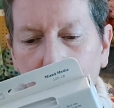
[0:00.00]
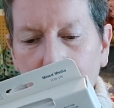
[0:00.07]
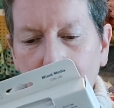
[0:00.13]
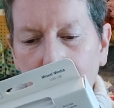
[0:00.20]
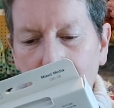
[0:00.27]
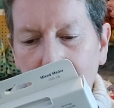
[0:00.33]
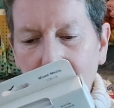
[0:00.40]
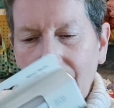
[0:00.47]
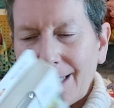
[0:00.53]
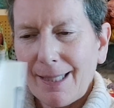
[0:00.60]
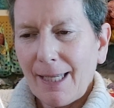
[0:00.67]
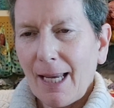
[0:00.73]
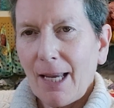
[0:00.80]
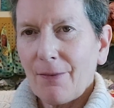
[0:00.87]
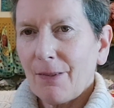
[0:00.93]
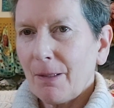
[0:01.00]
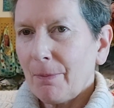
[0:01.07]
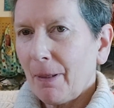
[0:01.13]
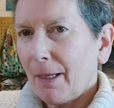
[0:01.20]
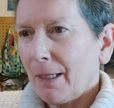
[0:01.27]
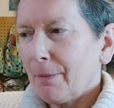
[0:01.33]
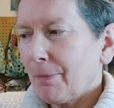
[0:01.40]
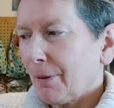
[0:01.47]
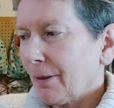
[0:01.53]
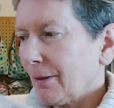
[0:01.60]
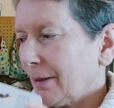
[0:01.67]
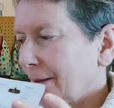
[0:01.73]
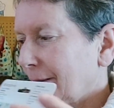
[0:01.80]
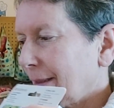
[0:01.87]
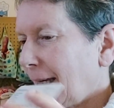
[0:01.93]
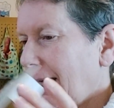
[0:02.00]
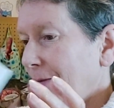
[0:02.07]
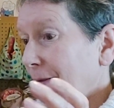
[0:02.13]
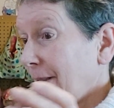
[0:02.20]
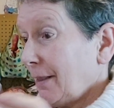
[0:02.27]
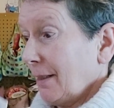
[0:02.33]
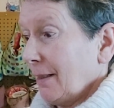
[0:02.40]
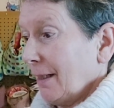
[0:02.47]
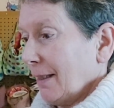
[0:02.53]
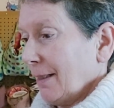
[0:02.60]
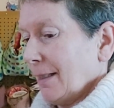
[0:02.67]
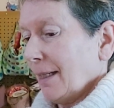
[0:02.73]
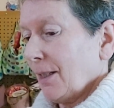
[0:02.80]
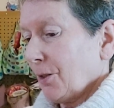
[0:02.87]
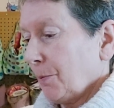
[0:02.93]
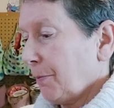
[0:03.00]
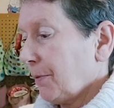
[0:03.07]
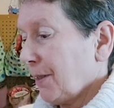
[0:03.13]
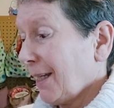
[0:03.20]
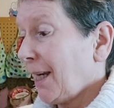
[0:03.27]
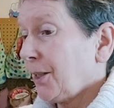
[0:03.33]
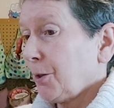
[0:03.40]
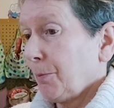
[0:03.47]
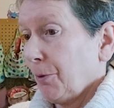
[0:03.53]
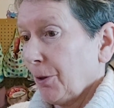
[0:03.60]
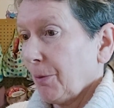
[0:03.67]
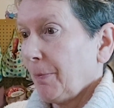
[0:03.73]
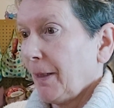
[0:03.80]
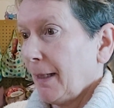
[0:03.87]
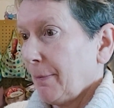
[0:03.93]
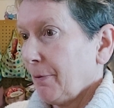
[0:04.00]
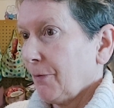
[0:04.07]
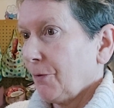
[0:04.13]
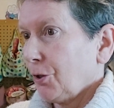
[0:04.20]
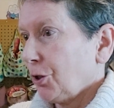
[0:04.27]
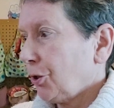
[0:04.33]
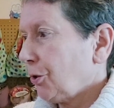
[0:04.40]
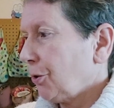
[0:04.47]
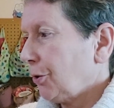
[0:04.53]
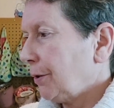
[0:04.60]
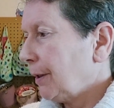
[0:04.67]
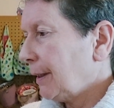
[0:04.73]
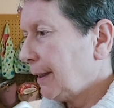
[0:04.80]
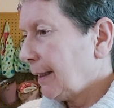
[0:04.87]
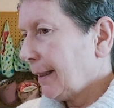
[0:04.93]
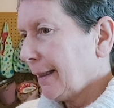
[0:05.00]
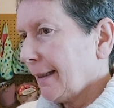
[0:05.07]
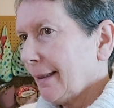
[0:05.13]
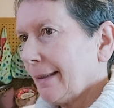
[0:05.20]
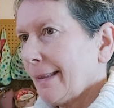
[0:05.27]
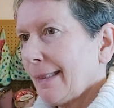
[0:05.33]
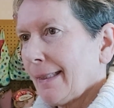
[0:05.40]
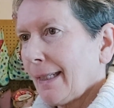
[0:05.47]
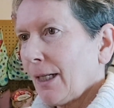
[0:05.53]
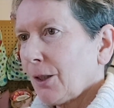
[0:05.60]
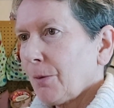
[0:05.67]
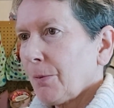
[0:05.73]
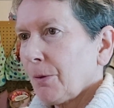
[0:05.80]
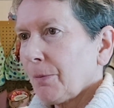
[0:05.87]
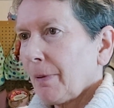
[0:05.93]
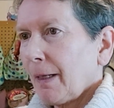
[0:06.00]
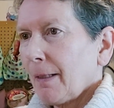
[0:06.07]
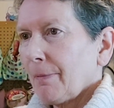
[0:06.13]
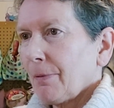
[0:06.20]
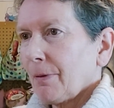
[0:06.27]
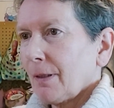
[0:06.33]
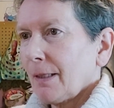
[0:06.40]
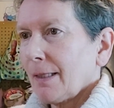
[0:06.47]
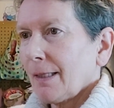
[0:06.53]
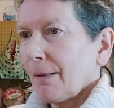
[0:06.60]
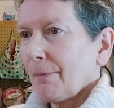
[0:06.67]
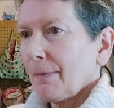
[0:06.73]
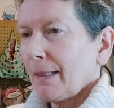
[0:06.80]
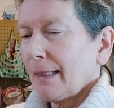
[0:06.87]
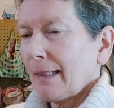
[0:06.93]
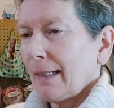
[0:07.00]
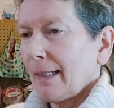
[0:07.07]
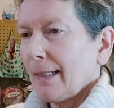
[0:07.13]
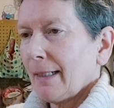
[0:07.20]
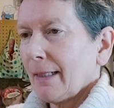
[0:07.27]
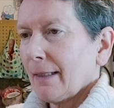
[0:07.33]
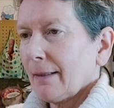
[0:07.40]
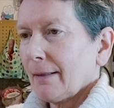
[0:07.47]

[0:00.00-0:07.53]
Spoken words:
And it's nice heavy paper, heavier than that sketchbook paper for sure. The sketchbook paper is something like